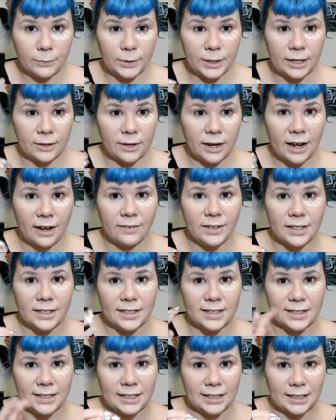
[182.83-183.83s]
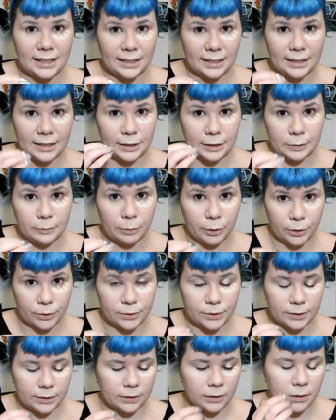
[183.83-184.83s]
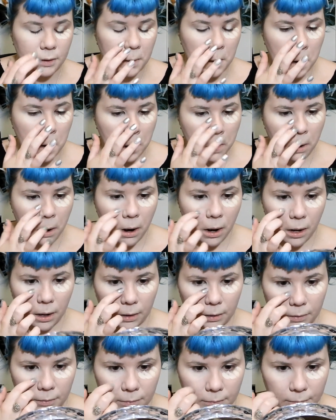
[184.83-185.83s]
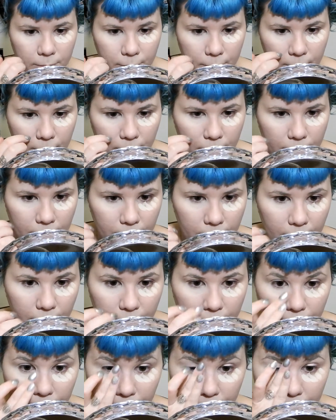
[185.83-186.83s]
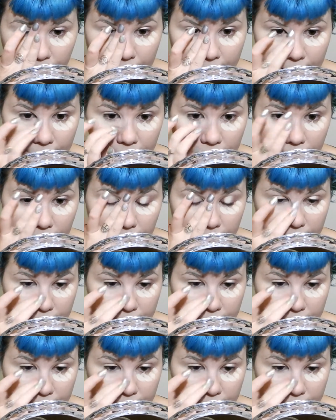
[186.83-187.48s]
without having seen it in person. But